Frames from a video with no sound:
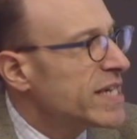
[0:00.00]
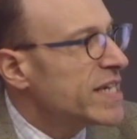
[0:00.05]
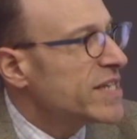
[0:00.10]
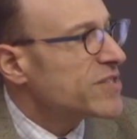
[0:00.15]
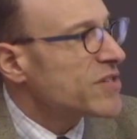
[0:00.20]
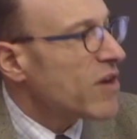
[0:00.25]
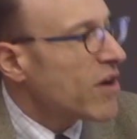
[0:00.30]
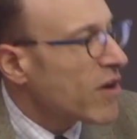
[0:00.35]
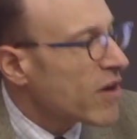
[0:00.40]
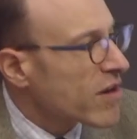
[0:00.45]

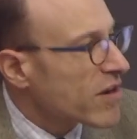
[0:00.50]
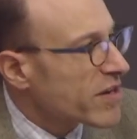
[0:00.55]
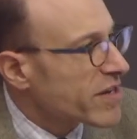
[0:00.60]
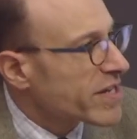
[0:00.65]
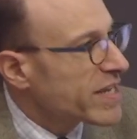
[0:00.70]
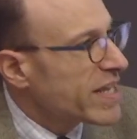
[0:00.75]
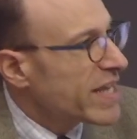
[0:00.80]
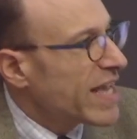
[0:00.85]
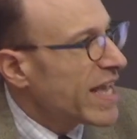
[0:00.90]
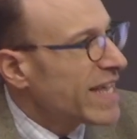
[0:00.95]
is art
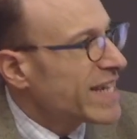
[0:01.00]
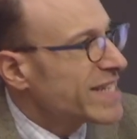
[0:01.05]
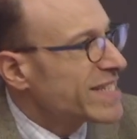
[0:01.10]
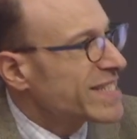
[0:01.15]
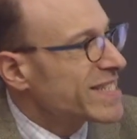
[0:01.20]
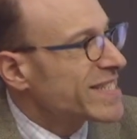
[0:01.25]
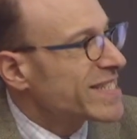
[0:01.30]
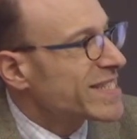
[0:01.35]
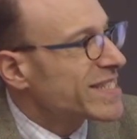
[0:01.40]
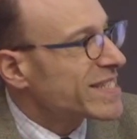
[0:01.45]
and
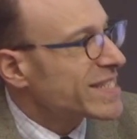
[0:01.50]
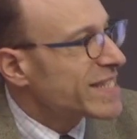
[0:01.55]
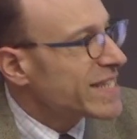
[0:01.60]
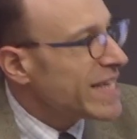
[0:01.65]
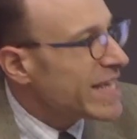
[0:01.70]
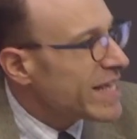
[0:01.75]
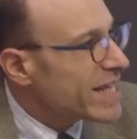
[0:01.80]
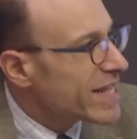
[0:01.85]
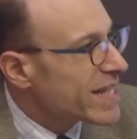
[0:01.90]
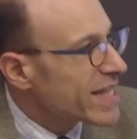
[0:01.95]
it's
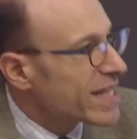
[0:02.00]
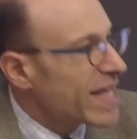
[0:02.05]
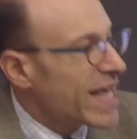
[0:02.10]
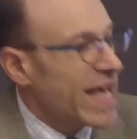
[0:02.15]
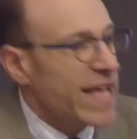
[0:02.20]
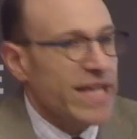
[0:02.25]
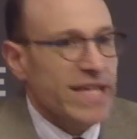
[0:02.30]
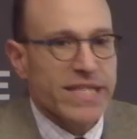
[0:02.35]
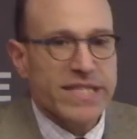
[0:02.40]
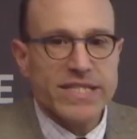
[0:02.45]
skill
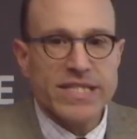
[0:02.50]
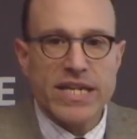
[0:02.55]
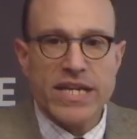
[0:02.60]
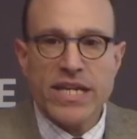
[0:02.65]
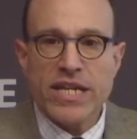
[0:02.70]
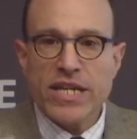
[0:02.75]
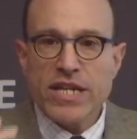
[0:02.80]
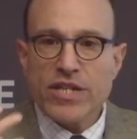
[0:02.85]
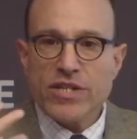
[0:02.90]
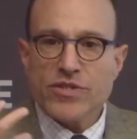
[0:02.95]
and it's
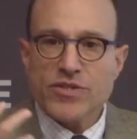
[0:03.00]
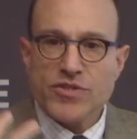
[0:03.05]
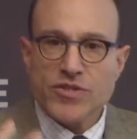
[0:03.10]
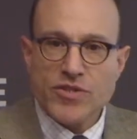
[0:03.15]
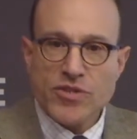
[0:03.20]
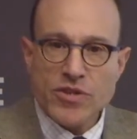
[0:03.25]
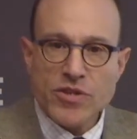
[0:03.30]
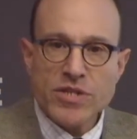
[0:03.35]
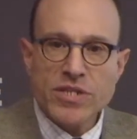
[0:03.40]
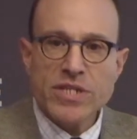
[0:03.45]
a
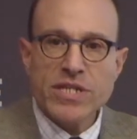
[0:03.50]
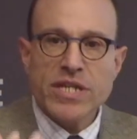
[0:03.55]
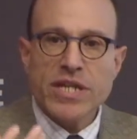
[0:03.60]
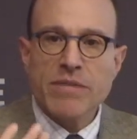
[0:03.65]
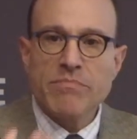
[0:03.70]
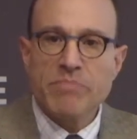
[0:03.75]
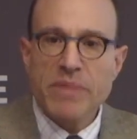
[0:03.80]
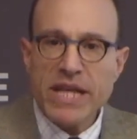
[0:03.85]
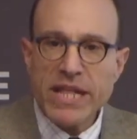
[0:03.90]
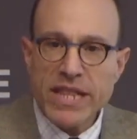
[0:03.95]
certain
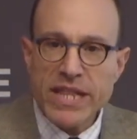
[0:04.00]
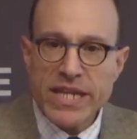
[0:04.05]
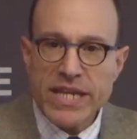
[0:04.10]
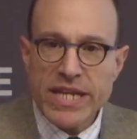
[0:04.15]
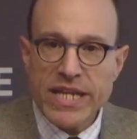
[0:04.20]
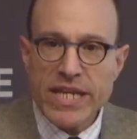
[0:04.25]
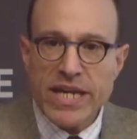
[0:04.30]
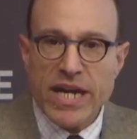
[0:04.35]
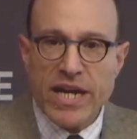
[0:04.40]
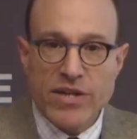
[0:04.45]

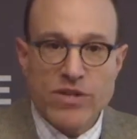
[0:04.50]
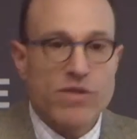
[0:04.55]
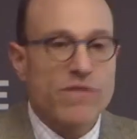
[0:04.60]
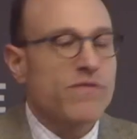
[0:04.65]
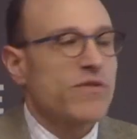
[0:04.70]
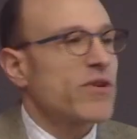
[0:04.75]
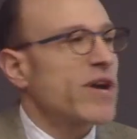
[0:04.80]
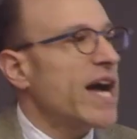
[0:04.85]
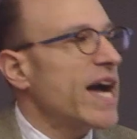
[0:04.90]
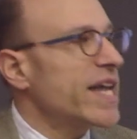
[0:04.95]
ability under a
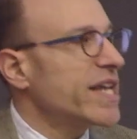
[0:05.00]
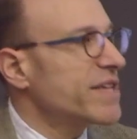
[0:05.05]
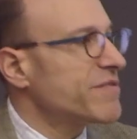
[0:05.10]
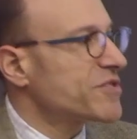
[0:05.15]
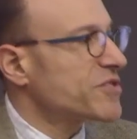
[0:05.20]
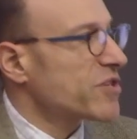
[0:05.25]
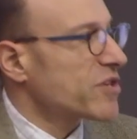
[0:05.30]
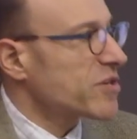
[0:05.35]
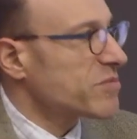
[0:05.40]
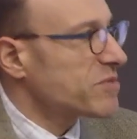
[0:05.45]
variety of
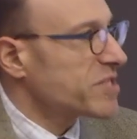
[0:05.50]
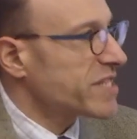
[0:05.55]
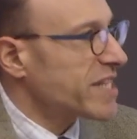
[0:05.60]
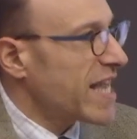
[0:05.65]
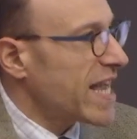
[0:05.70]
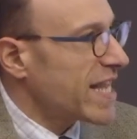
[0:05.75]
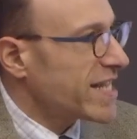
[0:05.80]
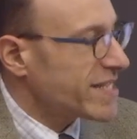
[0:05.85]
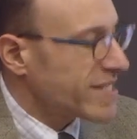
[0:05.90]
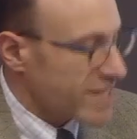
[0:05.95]

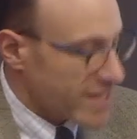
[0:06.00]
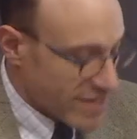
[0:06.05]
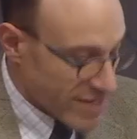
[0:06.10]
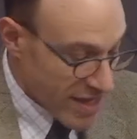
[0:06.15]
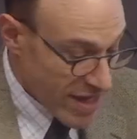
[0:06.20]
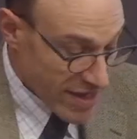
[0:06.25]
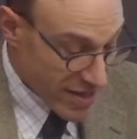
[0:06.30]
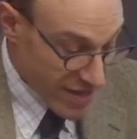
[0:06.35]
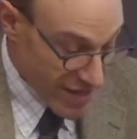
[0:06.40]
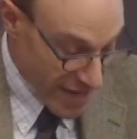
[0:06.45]
circumstances
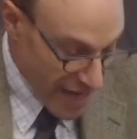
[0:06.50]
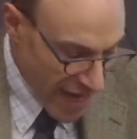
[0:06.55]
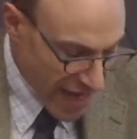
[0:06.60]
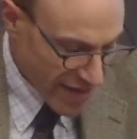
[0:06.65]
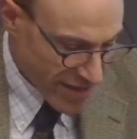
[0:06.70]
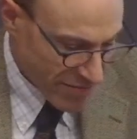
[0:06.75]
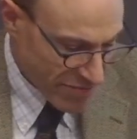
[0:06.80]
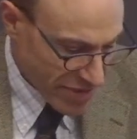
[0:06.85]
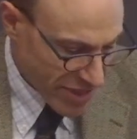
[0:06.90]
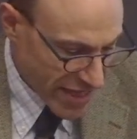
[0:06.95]
to
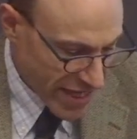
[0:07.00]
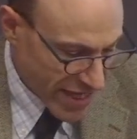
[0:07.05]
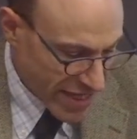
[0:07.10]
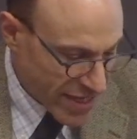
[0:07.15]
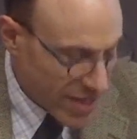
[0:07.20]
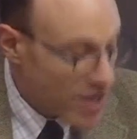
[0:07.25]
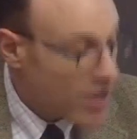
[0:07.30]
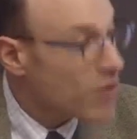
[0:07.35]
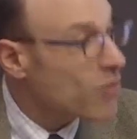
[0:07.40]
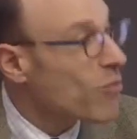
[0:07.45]

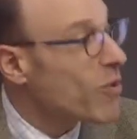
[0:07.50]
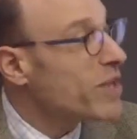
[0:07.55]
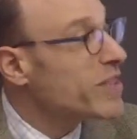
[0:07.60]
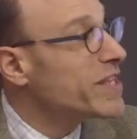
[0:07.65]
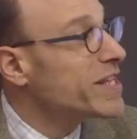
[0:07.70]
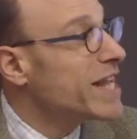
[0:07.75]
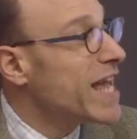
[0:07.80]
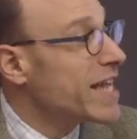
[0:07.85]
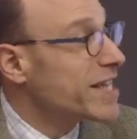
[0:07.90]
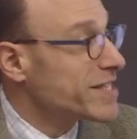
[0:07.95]
contemplate what
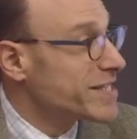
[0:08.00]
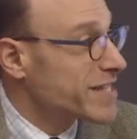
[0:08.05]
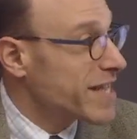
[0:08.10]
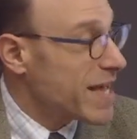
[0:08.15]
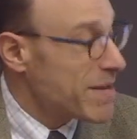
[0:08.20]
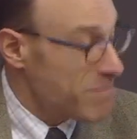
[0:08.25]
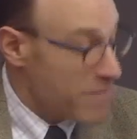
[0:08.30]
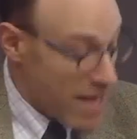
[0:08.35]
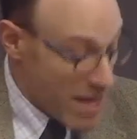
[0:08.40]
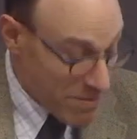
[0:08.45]
the next
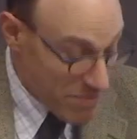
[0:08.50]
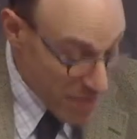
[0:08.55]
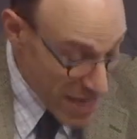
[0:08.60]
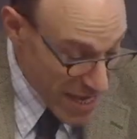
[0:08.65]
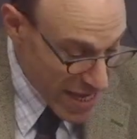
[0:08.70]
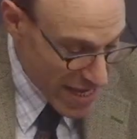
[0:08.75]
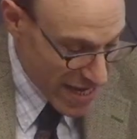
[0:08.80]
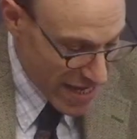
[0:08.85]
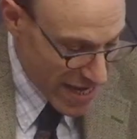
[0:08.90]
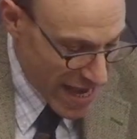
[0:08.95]
step may
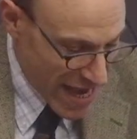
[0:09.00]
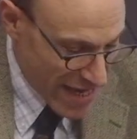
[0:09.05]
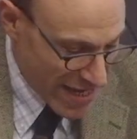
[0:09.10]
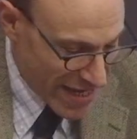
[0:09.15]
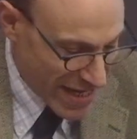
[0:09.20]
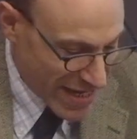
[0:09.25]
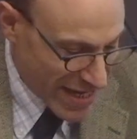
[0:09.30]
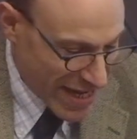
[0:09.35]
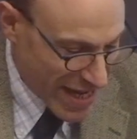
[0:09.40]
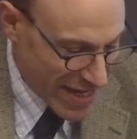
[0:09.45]
be in
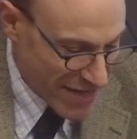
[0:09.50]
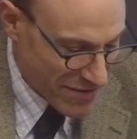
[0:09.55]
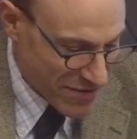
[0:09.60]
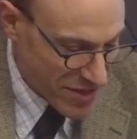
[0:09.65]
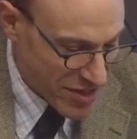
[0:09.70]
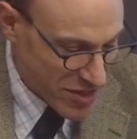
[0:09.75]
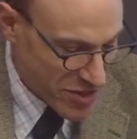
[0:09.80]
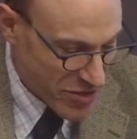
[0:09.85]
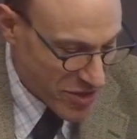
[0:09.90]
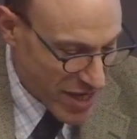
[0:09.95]
any kind of
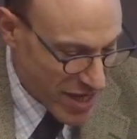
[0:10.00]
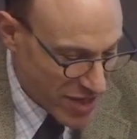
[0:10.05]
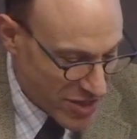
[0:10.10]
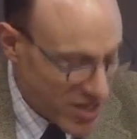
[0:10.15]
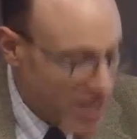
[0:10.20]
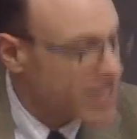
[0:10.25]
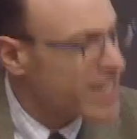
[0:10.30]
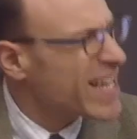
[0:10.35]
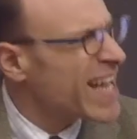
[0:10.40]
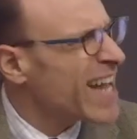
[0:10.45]

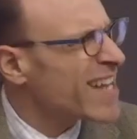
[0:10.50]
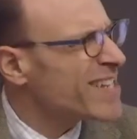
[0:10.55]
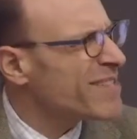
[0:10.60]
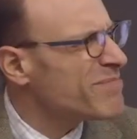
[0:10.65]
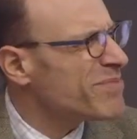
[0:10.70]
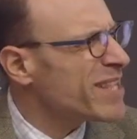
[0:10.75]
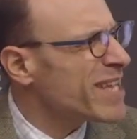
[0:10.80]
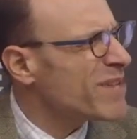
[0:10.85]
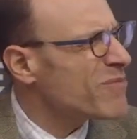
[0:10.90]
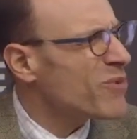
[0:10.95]
situation and to
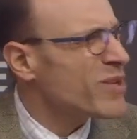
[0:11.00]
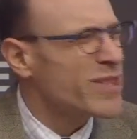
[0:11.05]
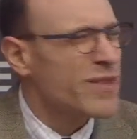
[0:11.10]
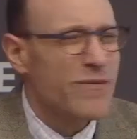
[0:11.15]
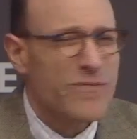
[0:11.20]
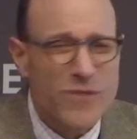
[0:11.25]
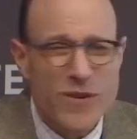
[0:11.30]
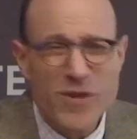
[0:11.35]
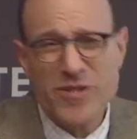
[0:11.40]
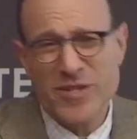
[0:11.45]
contemplate what the
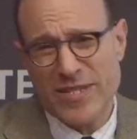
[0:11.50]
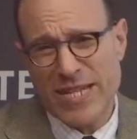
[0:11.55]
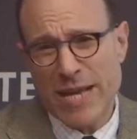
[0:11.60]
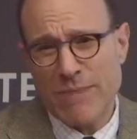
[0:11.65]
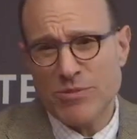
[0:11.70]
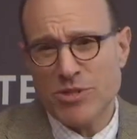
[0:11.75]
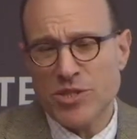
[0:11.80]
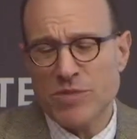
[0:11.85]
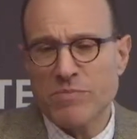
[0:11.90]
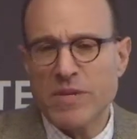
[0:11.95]
first
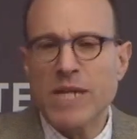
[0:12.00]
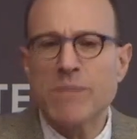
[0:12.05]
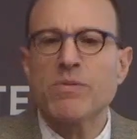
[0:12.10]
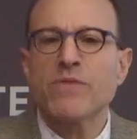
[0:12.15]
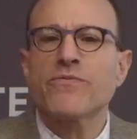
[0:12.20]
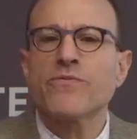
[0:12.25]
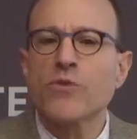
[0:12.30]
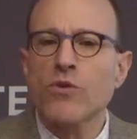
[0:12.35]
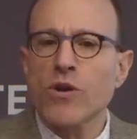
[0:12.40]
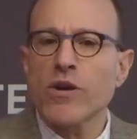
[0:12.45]
step should be
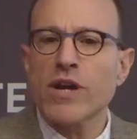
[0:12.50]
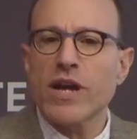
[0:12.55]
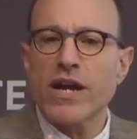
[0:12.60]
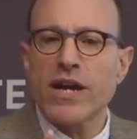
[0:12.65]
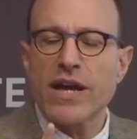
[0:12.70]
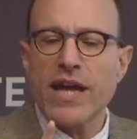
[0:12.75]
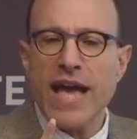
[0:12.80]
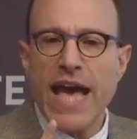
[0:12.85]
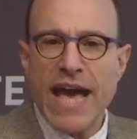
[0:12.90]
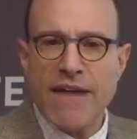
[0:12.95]
before
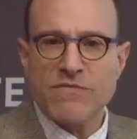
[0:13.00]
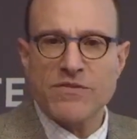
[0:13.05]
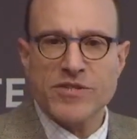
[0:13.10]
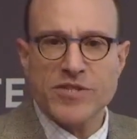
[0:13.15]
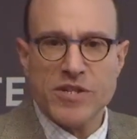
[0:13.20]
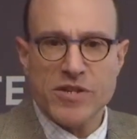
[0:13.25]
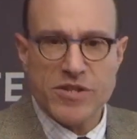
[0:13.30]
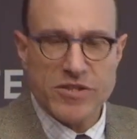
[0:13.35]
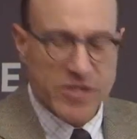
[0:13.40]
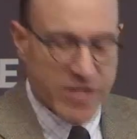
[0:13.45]

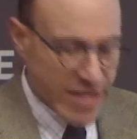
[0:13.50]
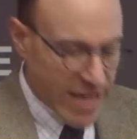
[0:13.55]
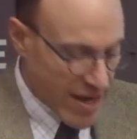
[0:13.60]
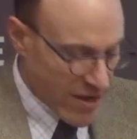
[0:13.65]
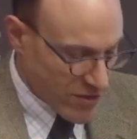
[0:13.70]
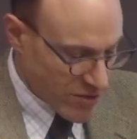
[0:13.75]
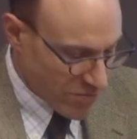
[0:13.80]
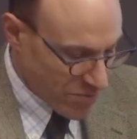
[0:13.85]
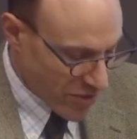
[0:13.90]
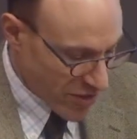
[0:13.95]
adversaries and
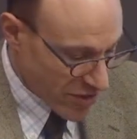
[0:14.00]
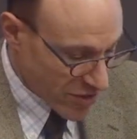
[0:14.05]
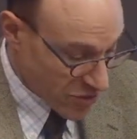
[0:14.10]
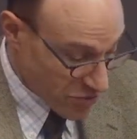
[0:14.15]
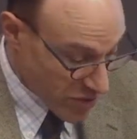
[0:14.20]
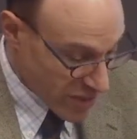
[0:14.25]
counterparts